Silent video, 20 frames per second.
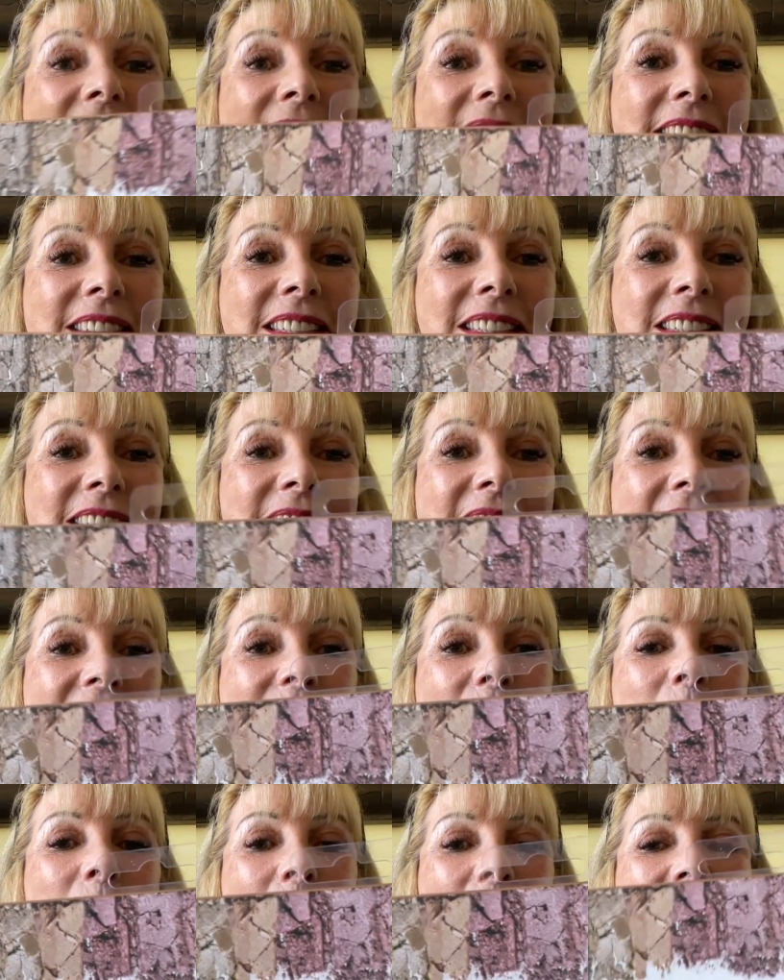this. It's got
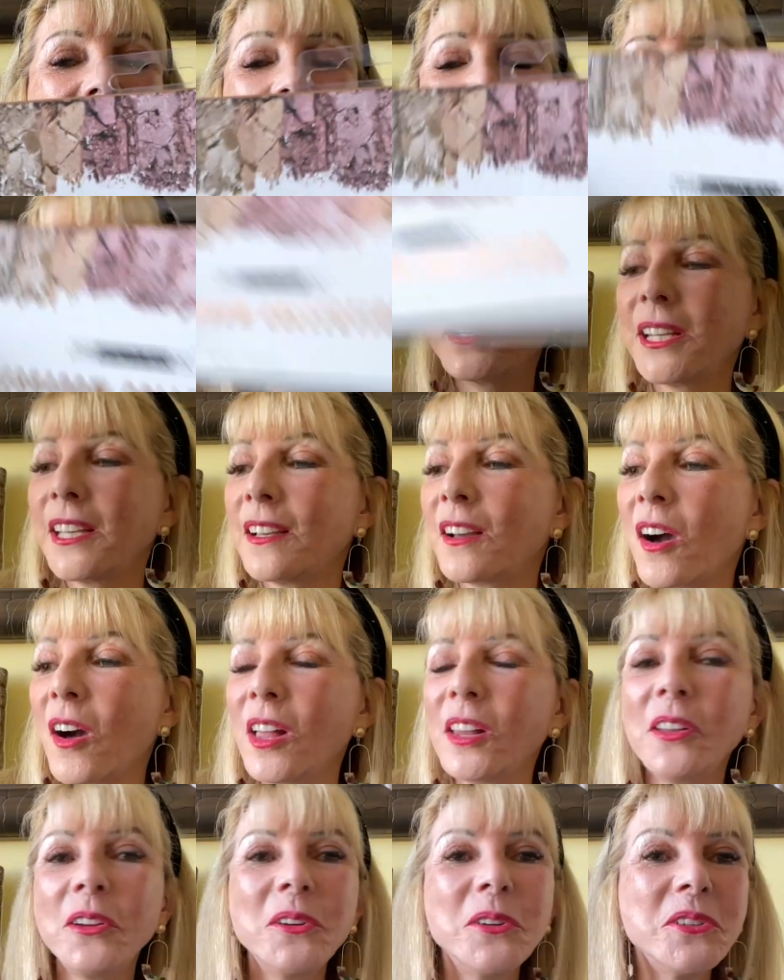really pretty
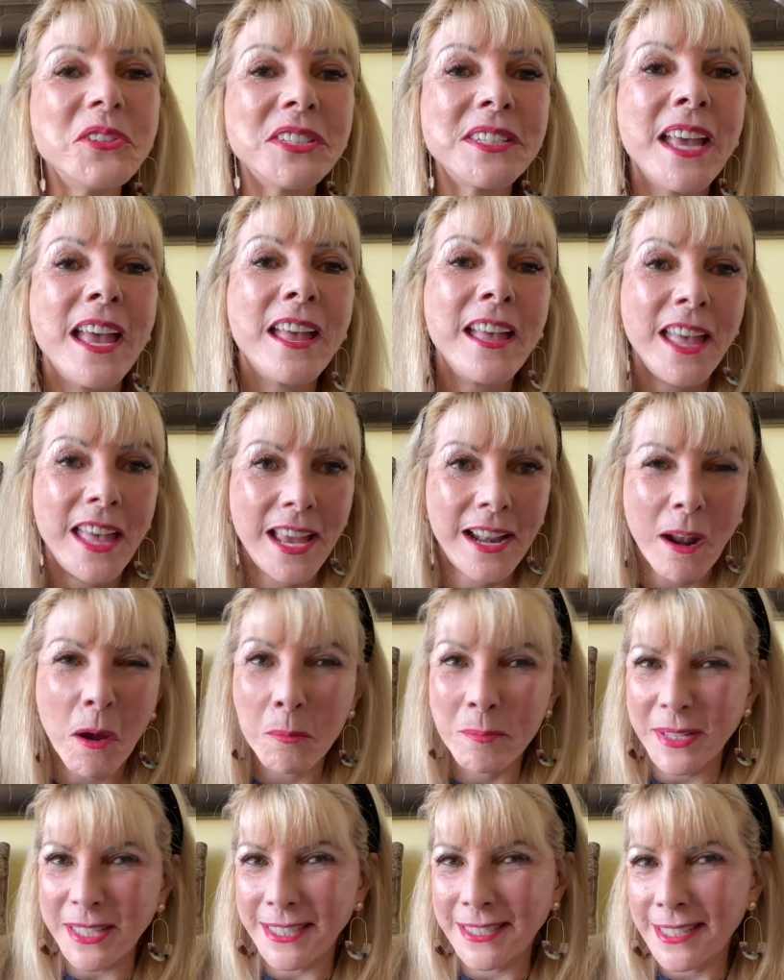colors, and I'll
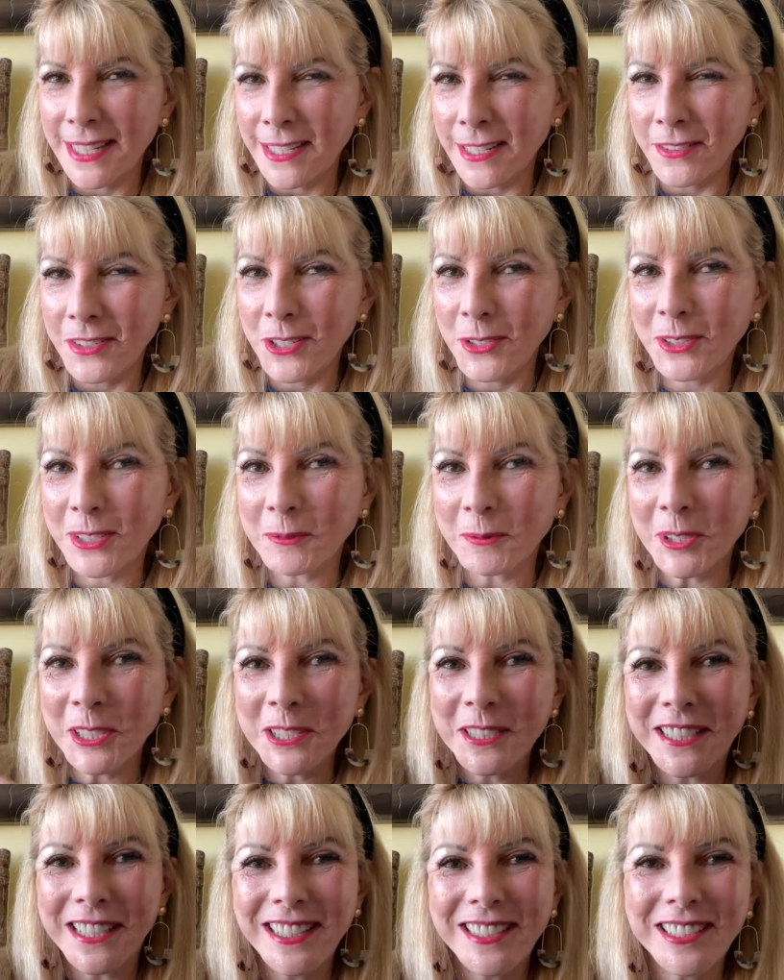be sending you some
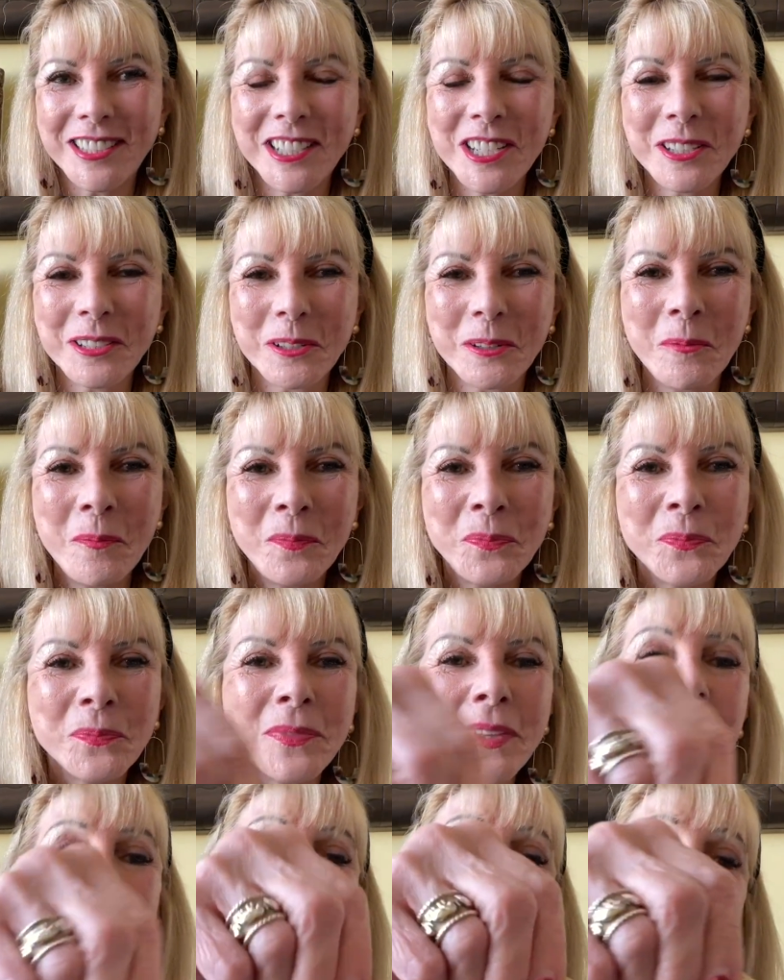goodies too.
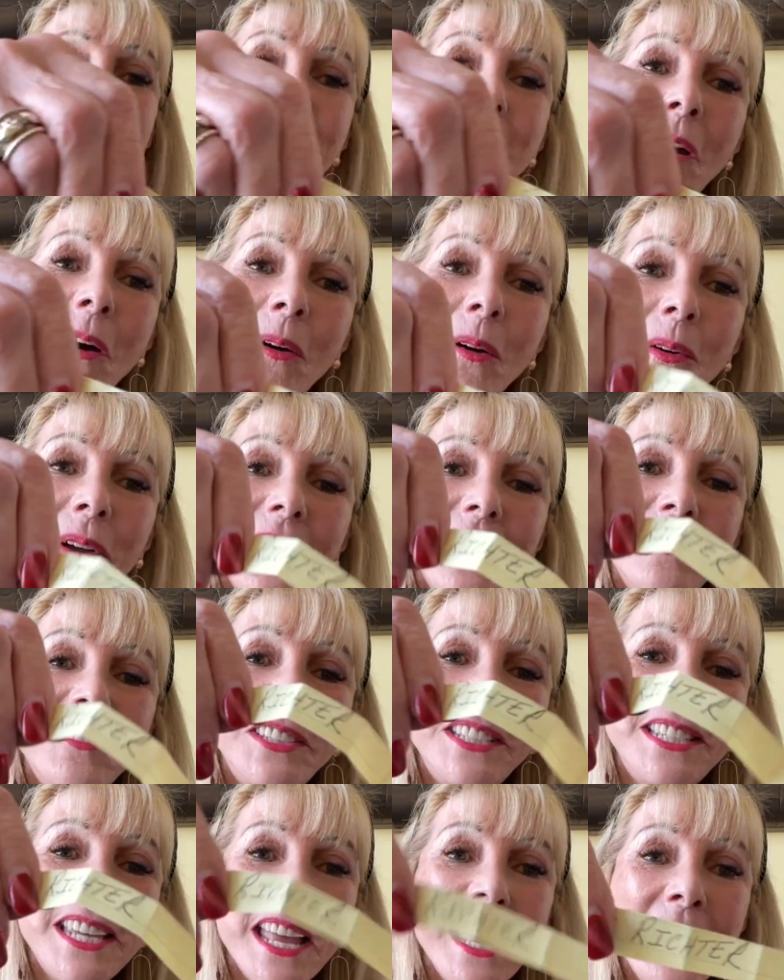So
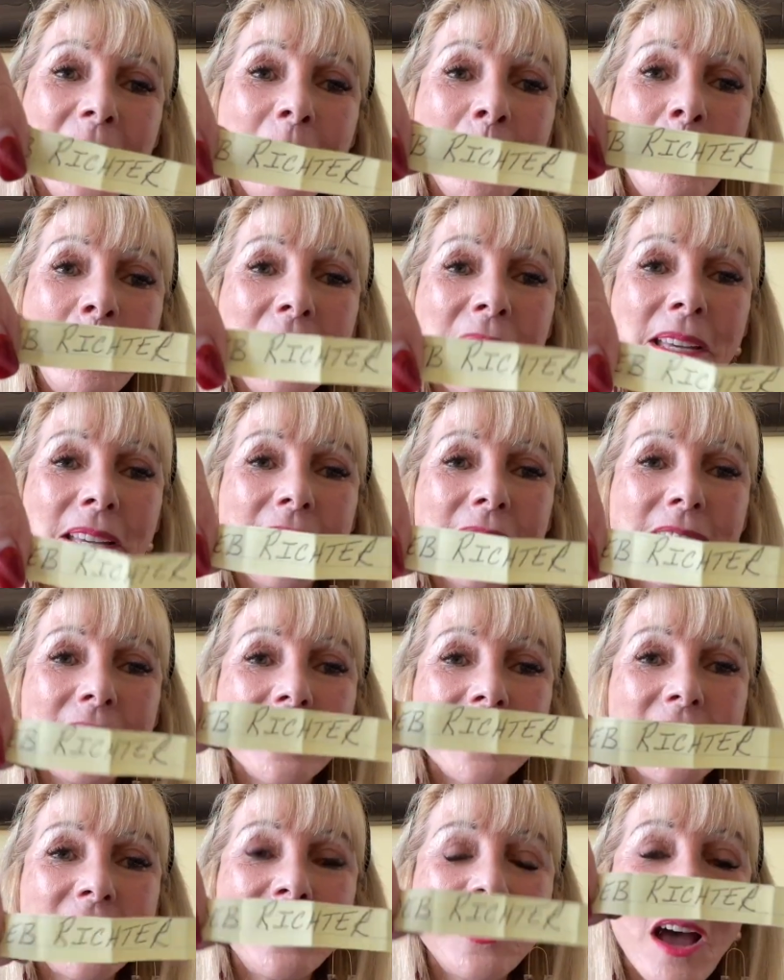if Deb
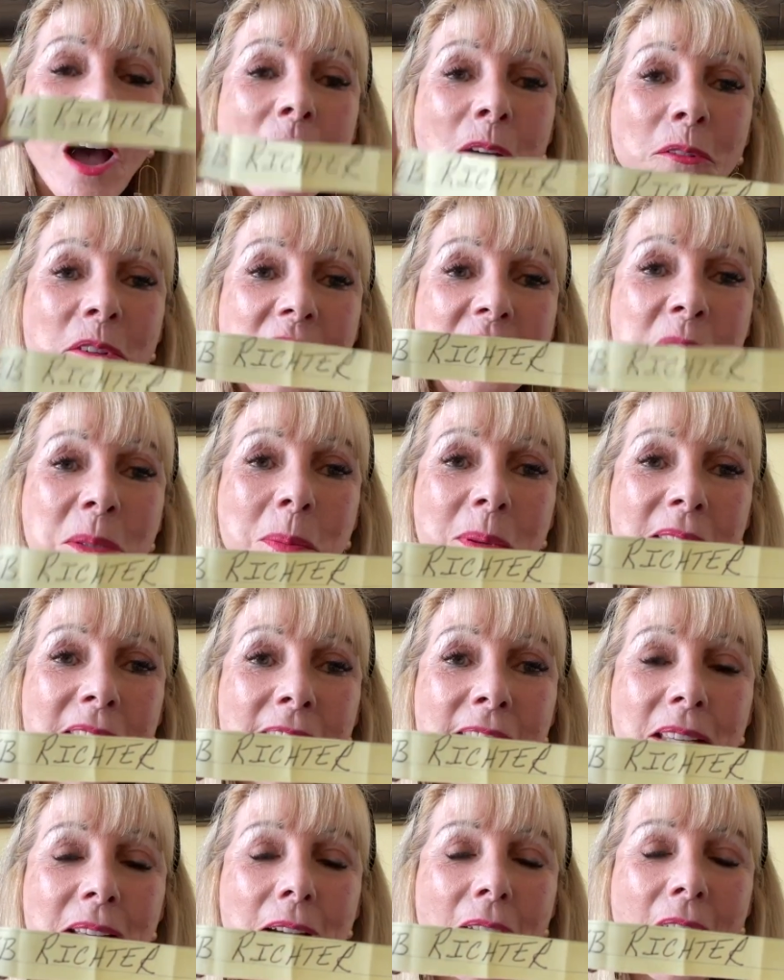does not
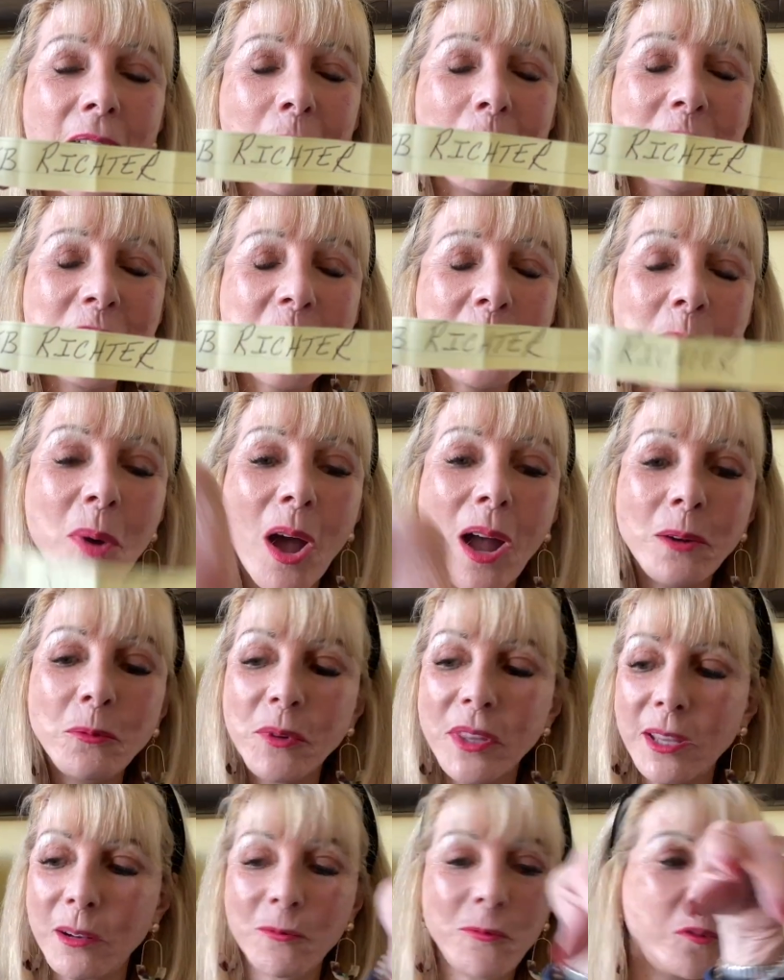respond
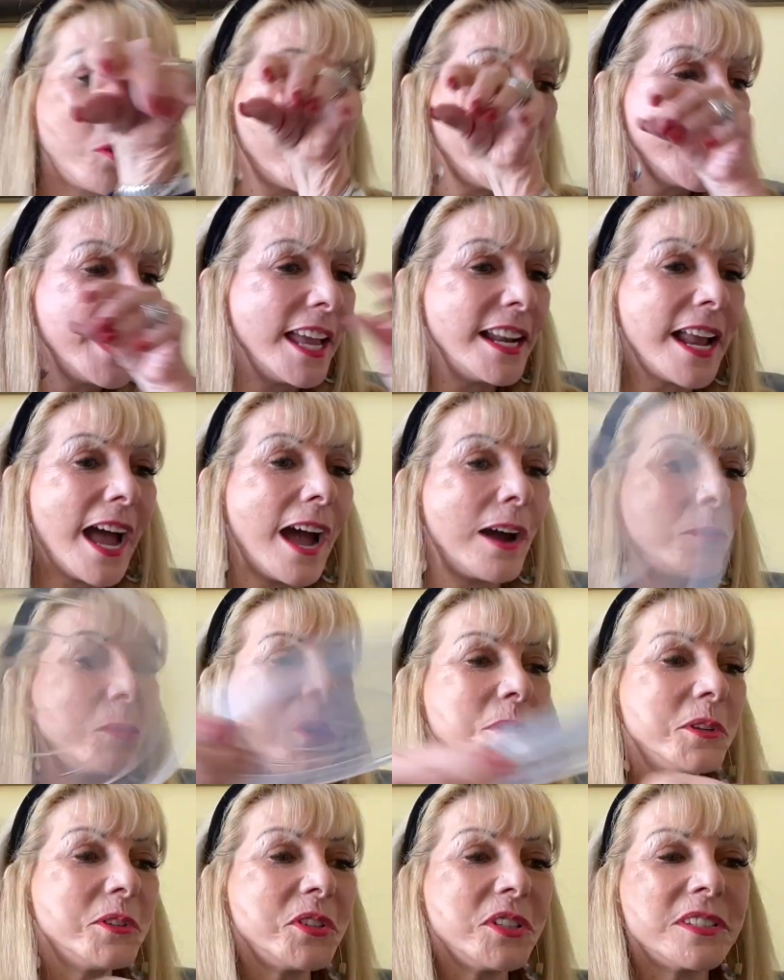within 48
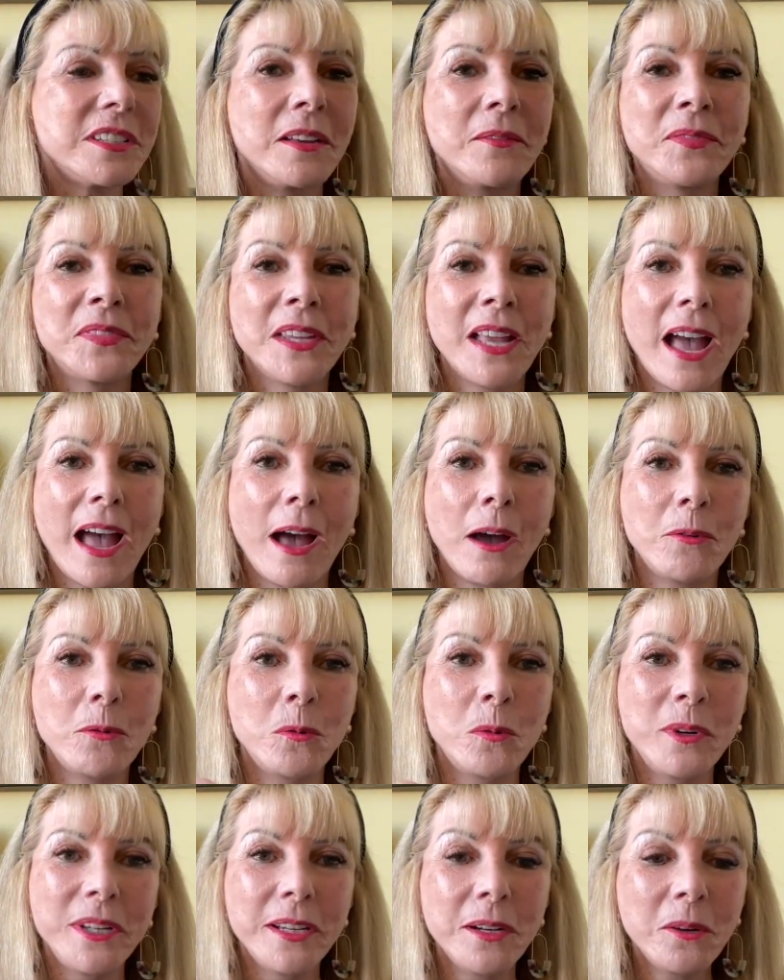hours,
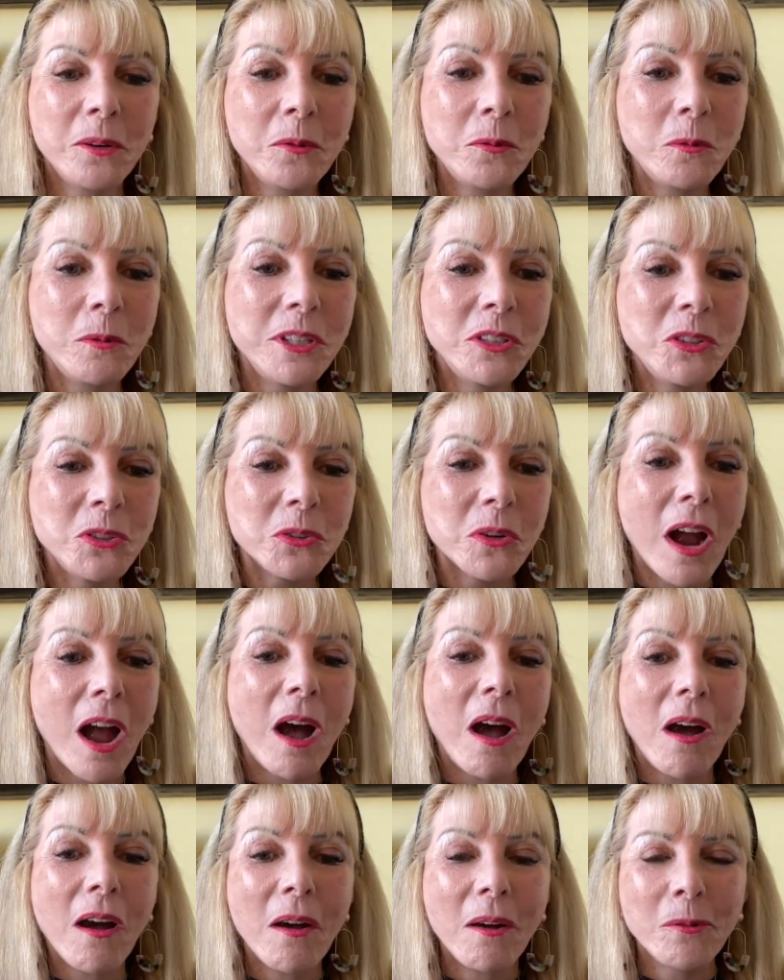I will withdraw,